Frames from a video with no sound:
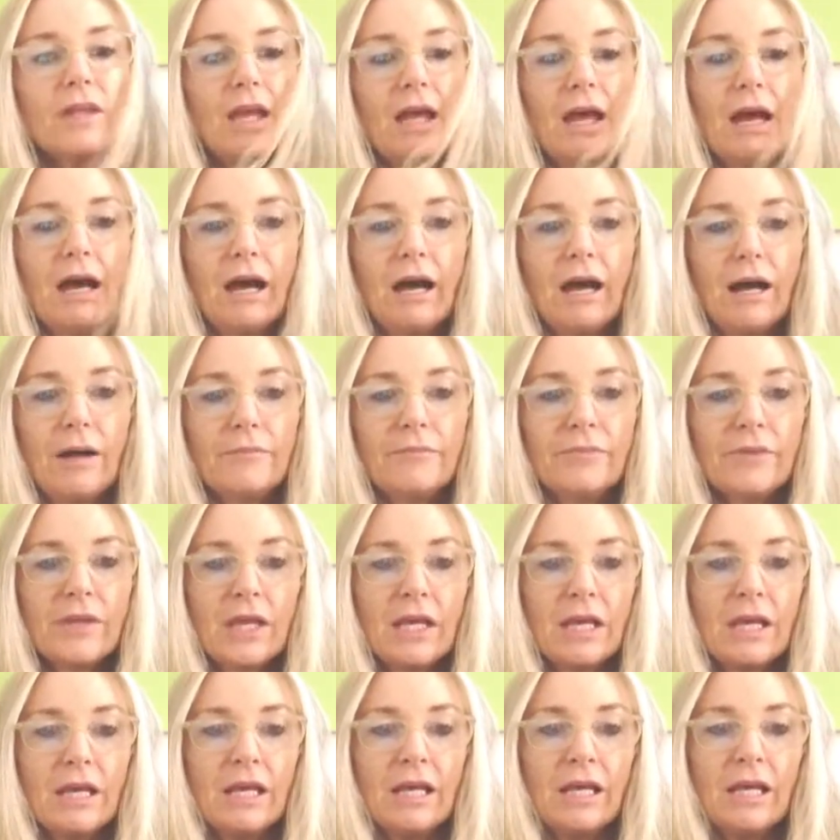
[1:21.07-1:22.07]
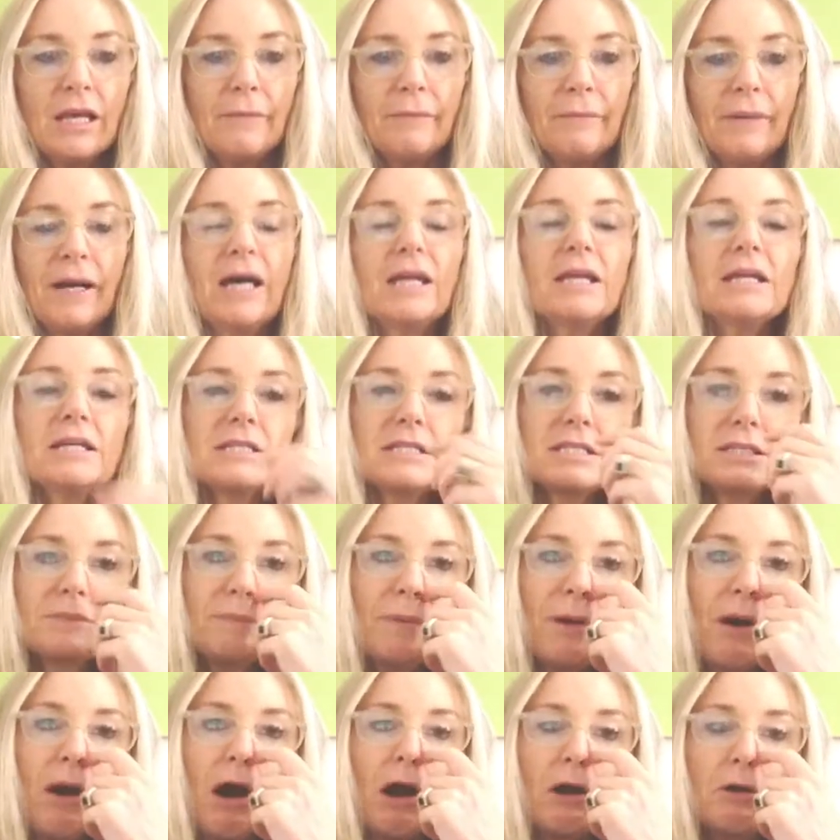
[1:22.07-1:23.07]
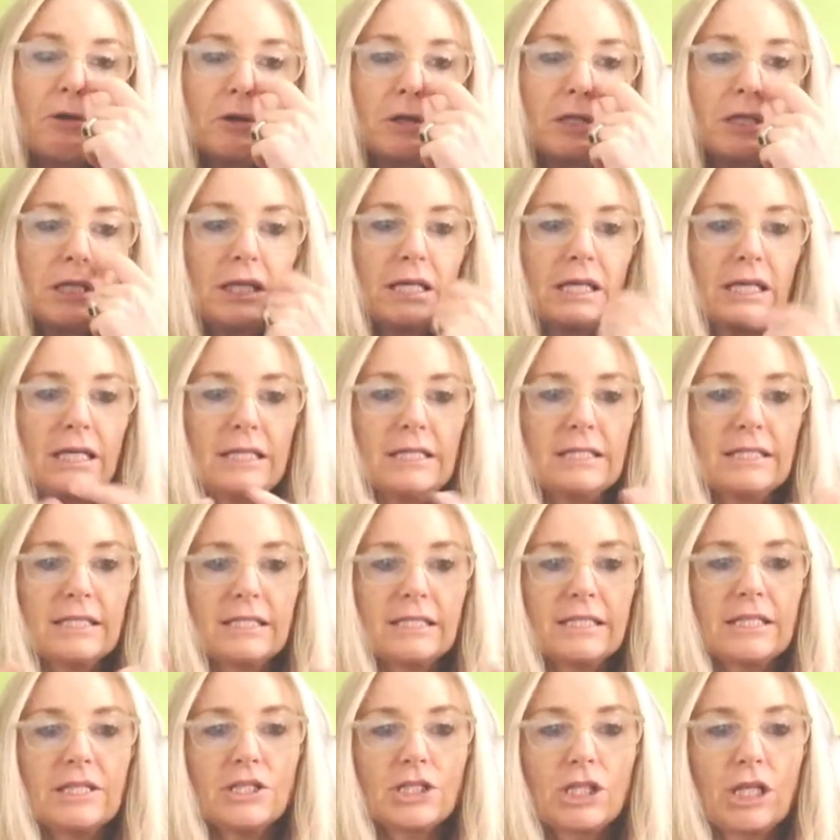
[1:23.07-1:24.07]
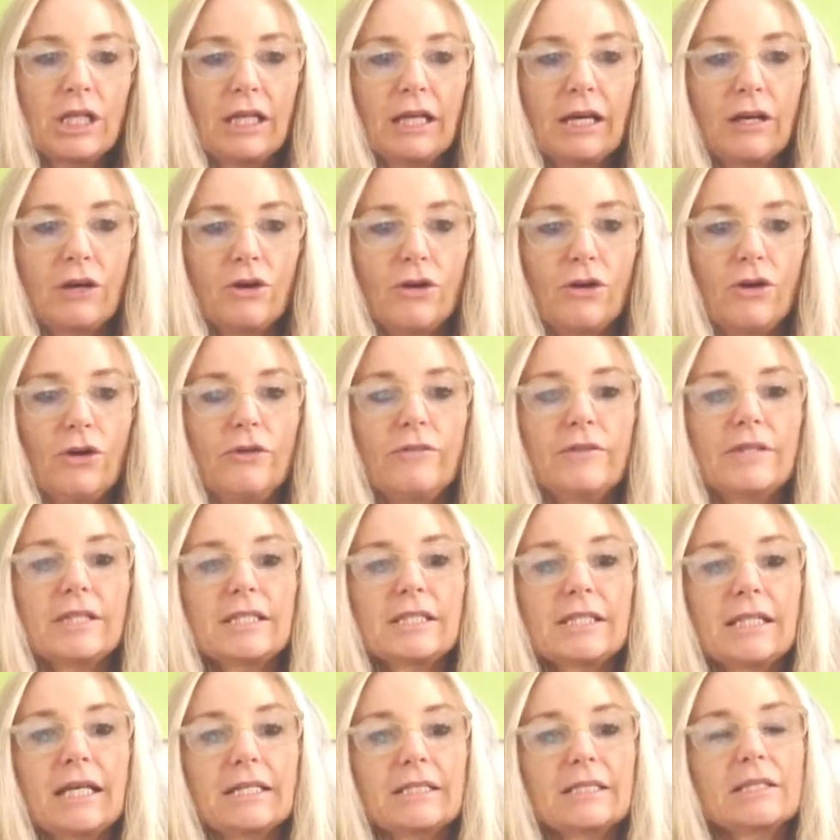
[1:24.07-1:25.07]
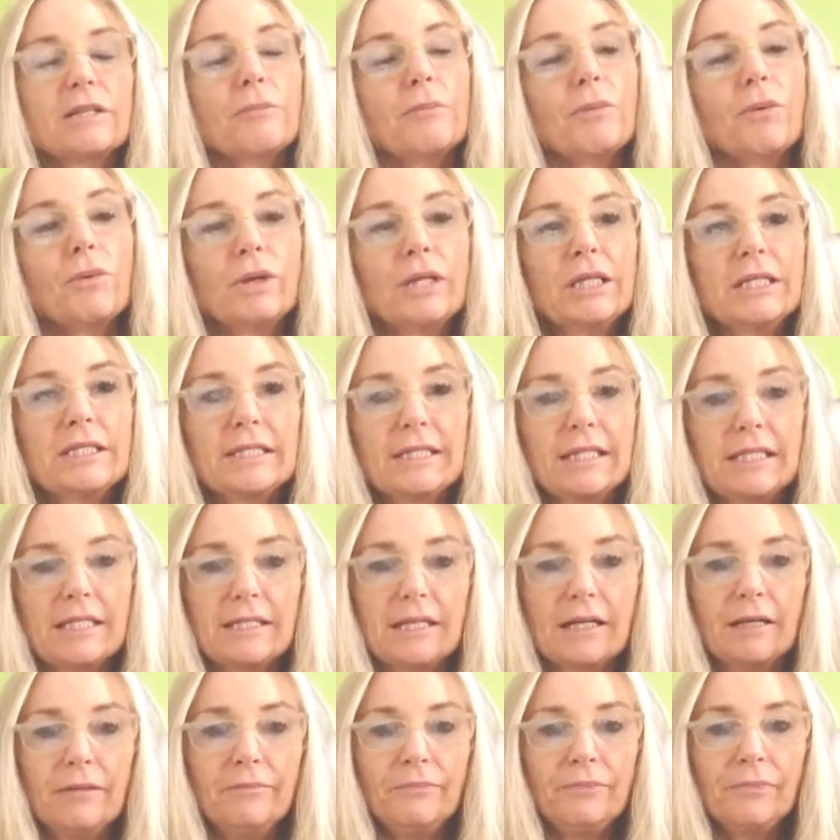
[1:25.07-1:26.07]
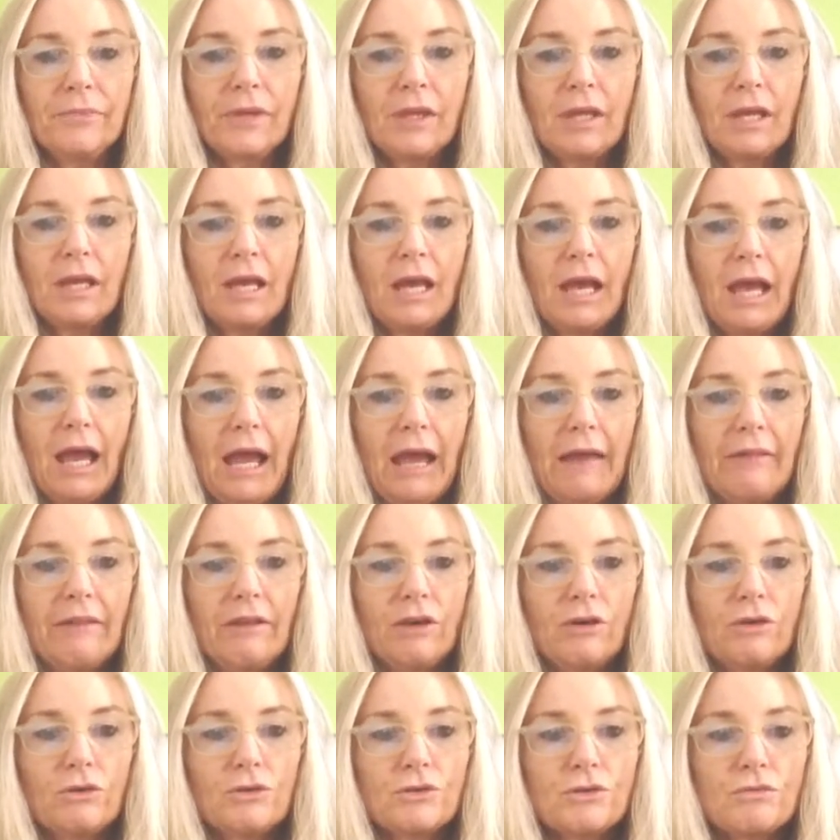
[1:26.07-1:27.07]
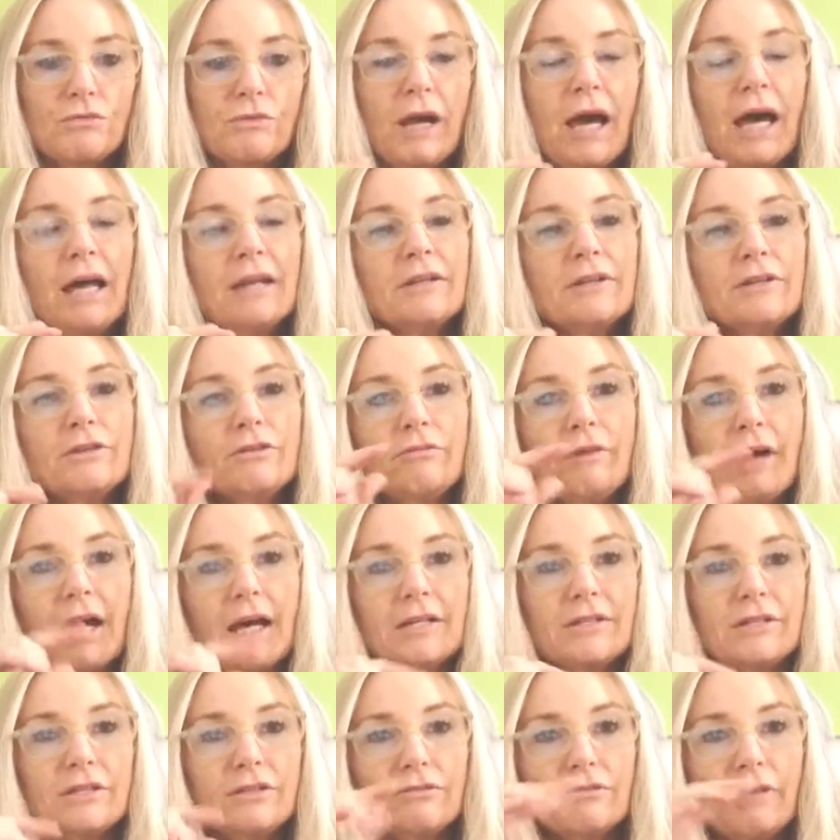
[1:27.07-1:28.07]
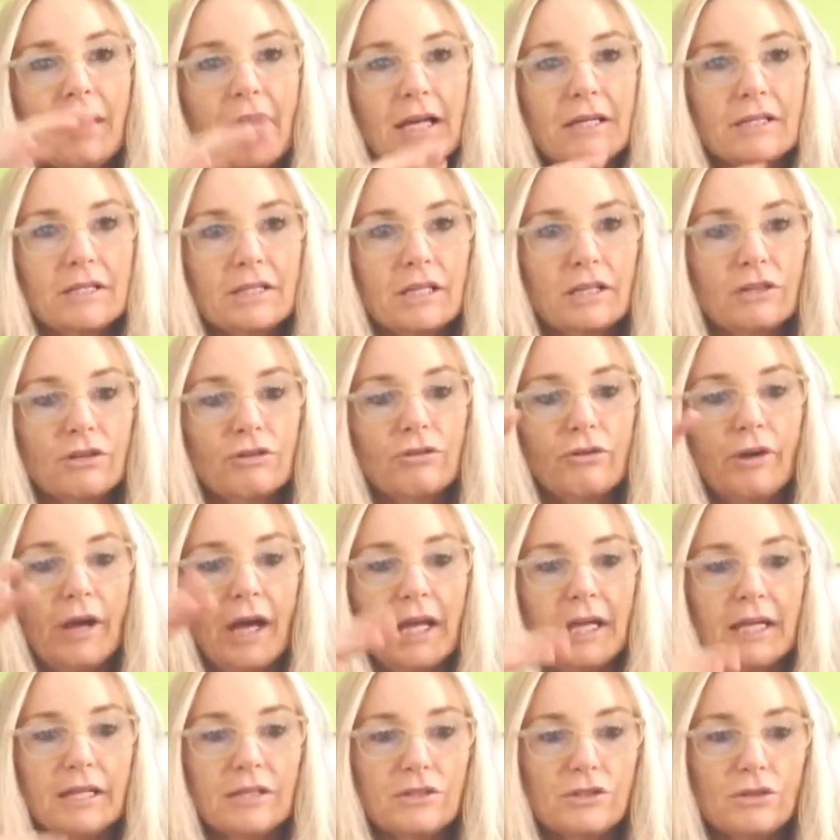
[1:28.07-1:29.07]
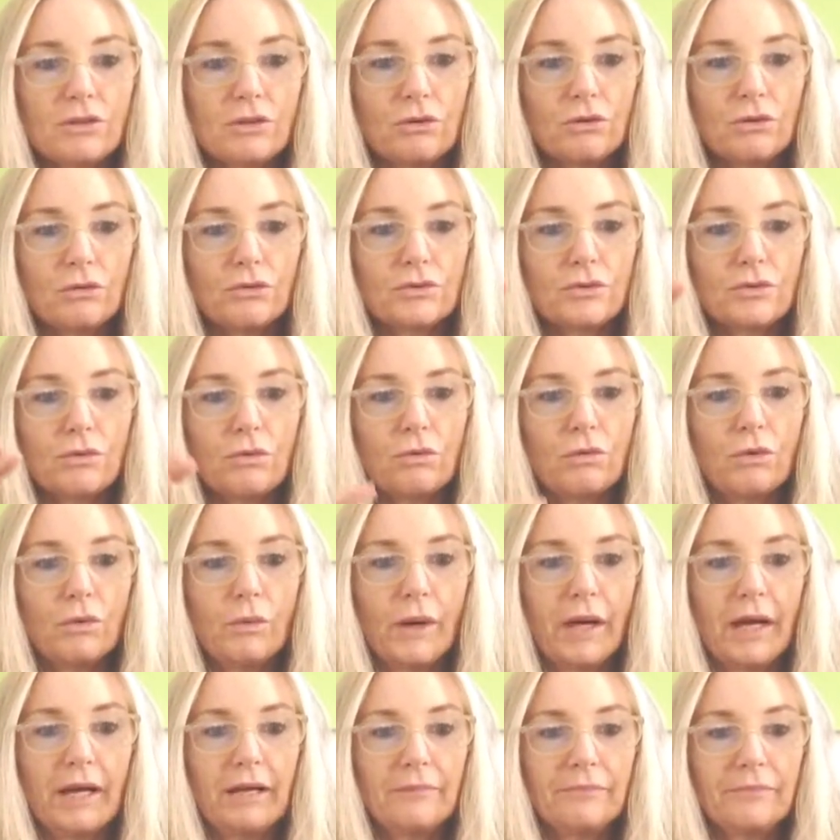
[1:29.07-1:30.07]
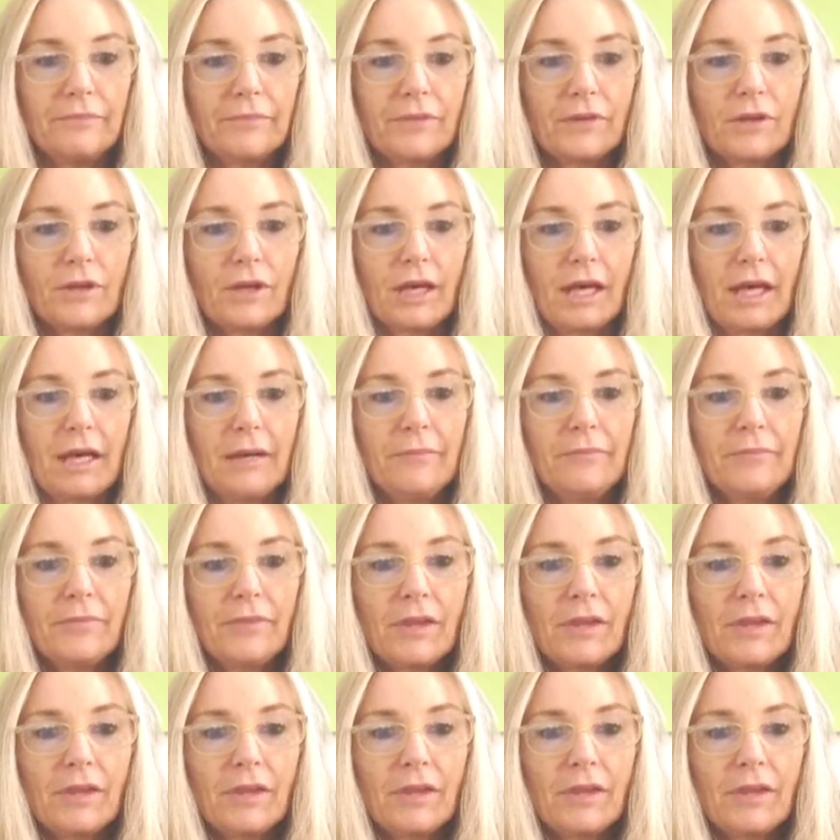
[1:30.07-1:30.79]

But a spiral is essentially a curve that starts in the point in the center and then goes around and around and around and creating circles all the way, okay?